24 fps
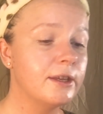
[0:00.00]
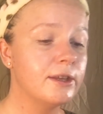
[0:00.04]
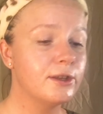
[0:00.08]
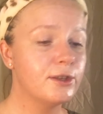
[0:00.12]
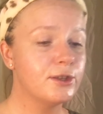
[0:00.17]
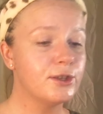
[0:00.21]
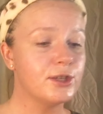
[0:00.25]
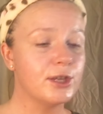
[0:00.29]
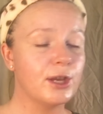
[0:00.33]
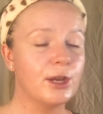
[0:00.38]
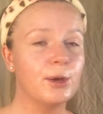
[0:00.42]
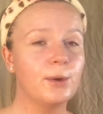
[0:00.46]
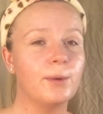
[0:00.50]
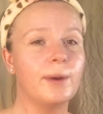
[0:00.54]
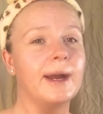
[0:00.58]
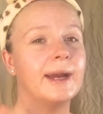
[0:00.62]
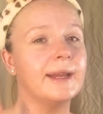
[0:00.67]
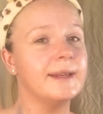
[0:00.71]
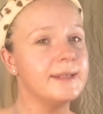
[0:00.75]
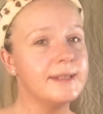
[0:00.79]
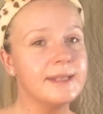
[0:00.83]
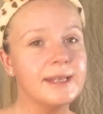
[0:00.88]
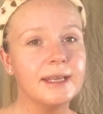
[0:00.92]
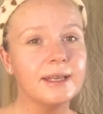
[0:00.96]
So
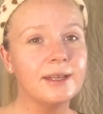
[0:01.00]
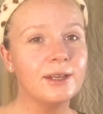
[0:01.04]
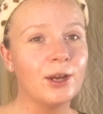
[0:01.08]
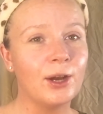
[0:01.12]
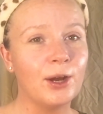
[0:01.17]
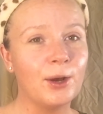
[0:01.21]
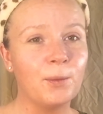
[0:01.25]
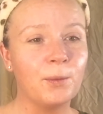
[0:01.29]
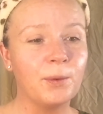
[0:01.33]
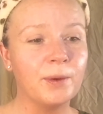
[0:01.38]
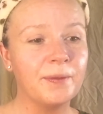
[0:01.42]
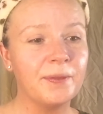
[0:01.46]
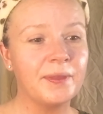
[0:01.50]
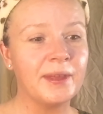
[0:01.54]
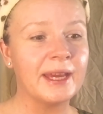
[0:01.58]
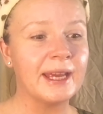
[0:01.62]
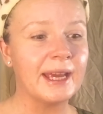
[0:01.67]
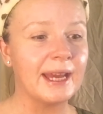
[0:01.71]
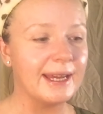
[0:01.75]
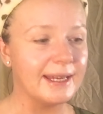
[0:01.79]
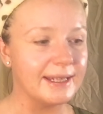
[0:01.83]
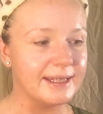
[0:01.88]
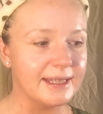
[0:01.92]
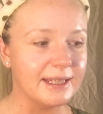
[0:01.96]
one
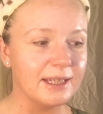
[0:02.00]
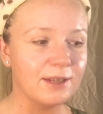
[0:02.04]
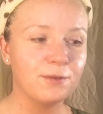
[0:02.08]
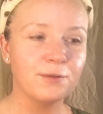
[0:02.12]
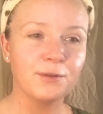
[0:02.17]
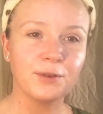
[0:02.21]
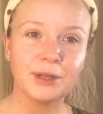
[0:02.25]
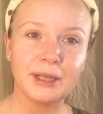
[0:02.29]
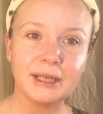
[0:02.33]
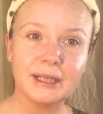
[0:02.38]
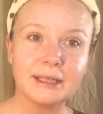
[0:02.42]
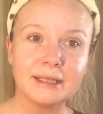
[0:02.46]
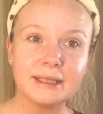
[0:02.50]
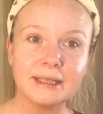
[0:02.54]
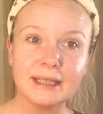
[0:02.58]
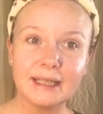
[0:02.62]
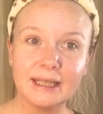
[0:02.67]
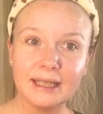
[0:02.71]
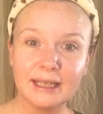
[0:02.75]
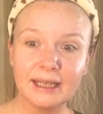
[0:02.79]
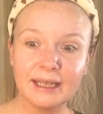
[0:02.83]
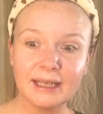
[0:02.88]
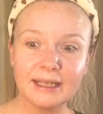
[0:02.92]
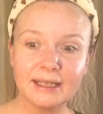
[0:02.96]
thing I did forget to
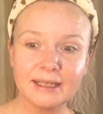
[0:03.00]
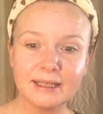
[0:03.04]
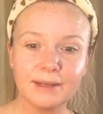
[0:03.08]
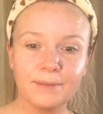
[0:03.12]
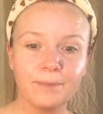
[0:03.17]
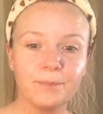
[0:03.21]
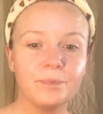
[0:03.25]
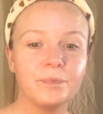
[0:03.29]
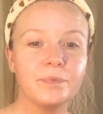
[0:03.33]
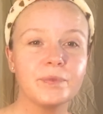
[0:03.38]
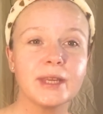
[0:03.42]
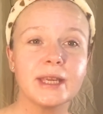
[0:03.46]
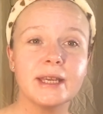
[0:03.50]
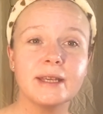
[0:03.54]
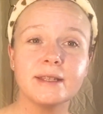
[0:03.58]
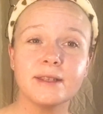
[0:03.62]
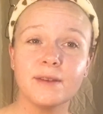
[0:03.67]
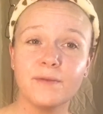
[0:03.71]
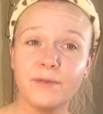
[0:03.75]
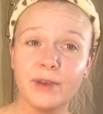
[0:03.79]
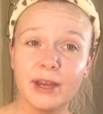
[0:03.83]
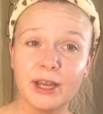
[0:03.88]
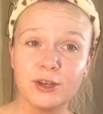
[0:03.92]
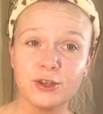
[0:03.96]
get is a
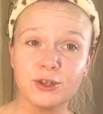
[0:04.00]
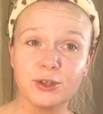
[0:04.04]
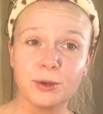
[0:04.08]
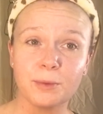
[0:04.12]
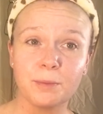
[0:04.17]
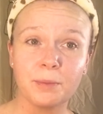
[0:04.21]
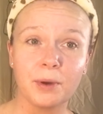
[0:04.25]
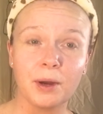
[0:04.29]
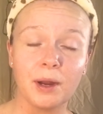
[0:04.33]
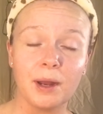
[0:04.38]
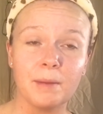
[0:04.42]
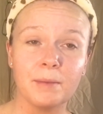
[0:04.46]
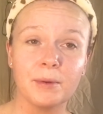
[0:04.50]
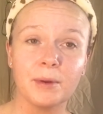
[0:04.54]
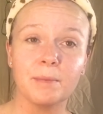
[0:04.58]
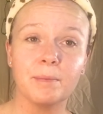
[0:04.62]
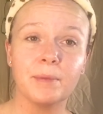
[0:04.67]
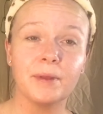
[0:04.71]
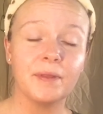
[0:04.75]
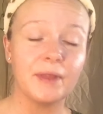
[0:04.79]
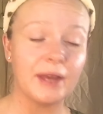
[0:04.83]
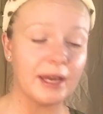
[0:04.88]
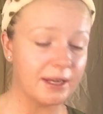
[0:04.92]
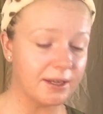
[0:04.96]
facial primer,
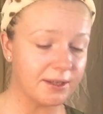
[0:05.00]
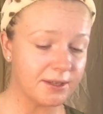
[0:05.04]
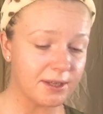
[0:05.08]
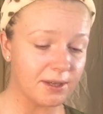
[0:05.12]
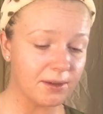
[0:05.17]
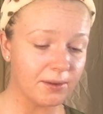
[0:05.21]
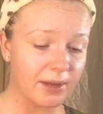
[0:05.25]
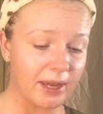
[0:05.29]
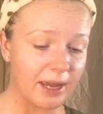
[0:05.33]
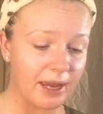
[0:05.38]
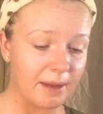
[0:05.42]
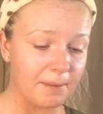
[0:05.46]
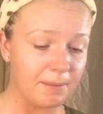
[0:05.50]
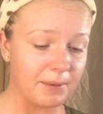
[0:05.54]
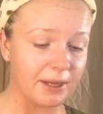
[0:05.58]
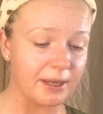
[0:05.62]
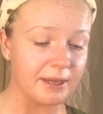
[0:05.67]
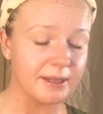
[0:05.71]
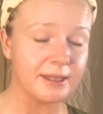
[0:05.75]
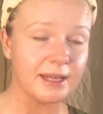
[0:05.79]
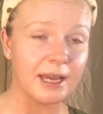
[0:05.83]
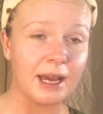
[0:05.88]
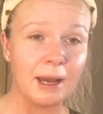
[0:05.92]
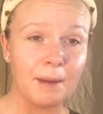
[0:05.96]
but that is okay
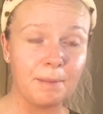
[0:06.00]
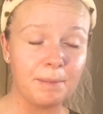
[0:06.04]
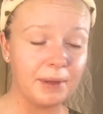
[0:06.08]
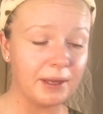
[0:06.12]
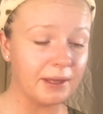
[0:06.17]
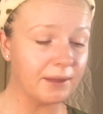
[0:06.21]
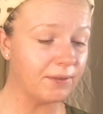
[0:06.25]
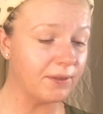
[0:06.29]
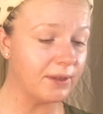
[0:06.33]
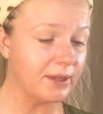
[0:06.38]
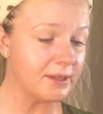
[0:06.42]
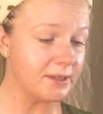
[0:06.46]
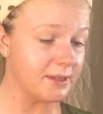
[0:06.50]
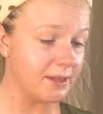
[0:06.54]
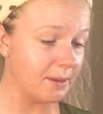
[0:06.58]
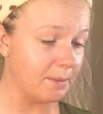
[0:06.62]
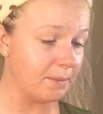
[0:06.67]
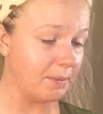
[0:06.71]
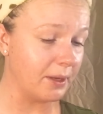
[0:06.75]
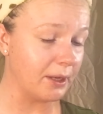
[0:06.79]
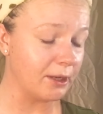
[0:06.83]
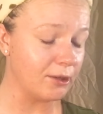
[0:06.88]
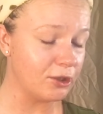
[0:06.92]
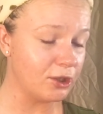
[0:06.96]
because I picked this
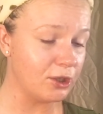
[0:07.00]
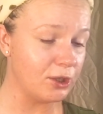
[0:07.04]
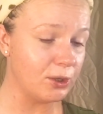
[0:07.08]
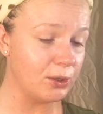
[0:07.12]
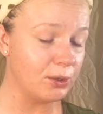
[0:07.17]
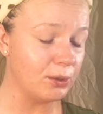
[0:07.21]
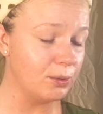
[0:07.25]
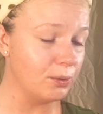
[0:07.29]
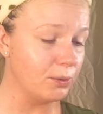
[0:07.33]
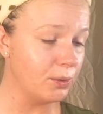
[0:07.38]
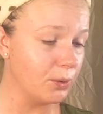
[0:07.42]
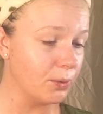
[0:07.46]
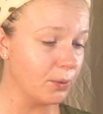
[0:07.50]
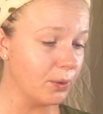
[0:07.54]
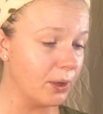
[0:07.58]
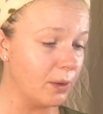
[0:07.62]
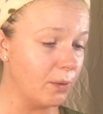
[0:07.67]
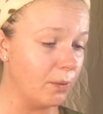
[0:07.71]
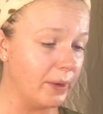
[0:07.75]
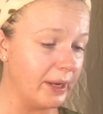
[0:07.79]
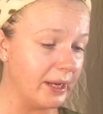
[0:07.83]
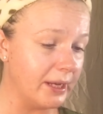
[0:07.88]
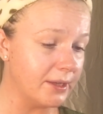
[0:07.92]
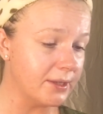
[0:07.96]
up like 2-3
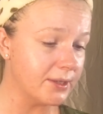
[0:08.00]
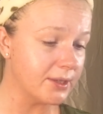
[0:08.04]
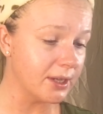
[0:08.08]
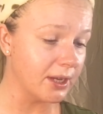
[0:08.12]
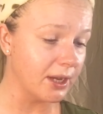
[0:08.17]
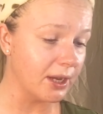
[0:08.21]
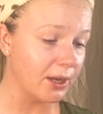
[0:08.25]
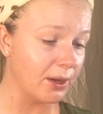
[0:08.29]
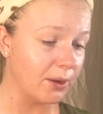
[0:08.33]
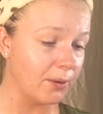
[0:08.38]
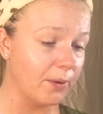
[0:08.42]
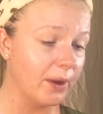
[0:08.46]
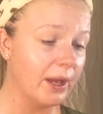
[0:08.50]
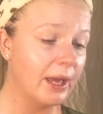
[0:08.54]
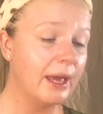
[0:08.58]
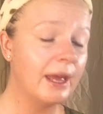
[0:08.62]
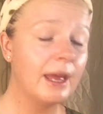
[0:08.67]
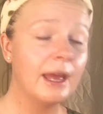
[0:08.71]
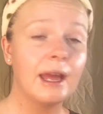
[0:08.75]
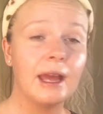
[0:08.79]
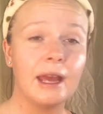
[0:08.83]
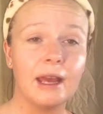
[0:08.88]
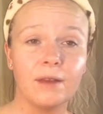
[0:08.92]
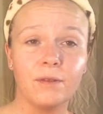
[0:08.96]
weeks ago
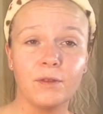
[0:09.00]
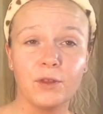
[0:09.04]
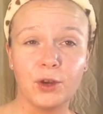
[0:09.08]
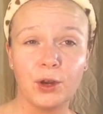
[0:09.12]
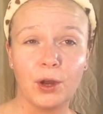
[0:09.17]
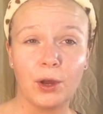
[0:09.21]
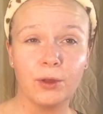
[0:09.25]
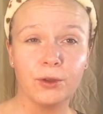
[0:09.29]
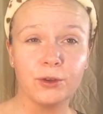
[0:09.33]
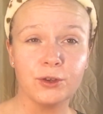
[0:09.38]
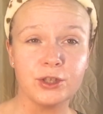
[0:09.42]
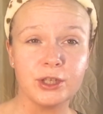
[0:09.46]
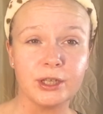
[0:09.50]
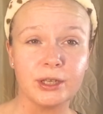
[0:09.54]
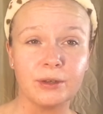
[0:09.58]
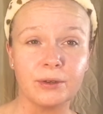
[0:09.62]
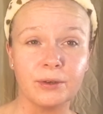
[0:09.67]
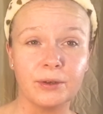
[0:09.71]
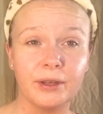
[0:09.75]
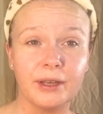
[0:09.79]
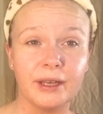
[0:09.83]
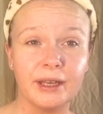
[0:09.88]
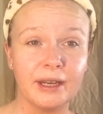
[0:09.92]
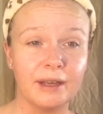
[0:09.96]
at the Dollar
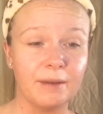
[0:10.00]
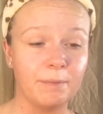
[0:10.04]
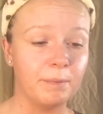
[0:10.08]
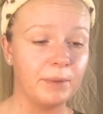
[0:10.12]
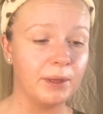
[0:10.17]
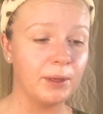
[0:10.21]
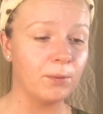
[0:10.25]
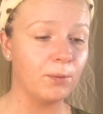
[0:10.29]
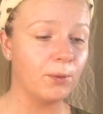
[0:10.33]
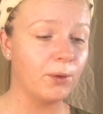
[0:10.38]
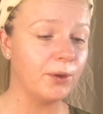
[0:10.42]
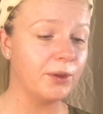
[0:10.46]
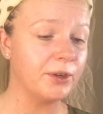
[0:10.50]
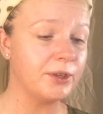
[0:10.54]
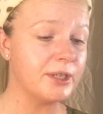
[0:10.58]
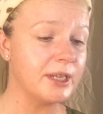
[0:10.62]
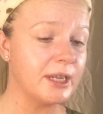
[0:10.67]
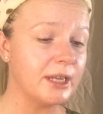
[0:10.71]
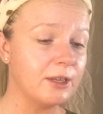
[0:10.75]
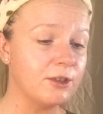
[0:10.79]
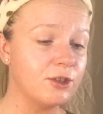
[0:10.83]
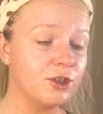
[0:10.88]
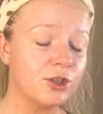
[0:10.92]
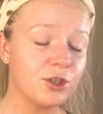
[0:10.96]
General, and I've been
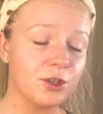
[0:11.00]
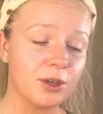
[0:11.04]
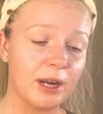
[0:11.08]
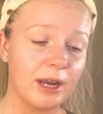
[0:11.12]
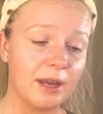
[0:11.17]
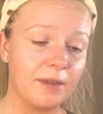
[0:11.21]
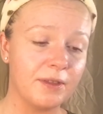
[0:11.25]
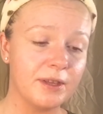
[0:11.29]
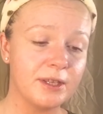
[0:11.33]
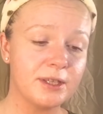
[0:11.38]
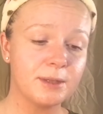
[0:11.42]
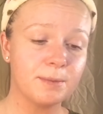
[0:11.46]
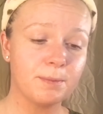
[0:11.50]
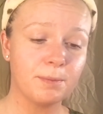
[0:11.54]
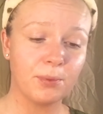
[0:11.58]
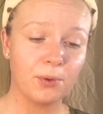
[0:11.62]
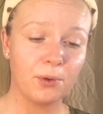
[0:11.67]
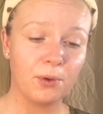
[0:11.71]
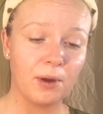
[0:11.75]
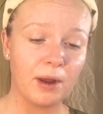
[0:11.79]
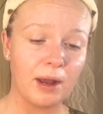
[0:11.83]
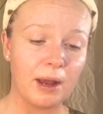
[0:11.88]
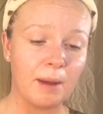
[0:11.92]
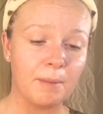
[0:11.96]
wanting to try this
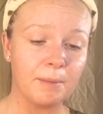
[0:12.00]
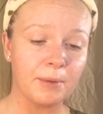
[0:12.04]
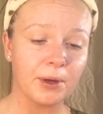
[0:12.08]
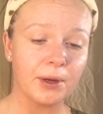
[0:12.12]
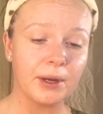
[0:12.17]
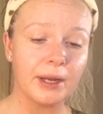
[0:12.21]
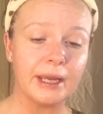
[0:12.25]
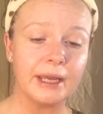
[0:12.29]
primer.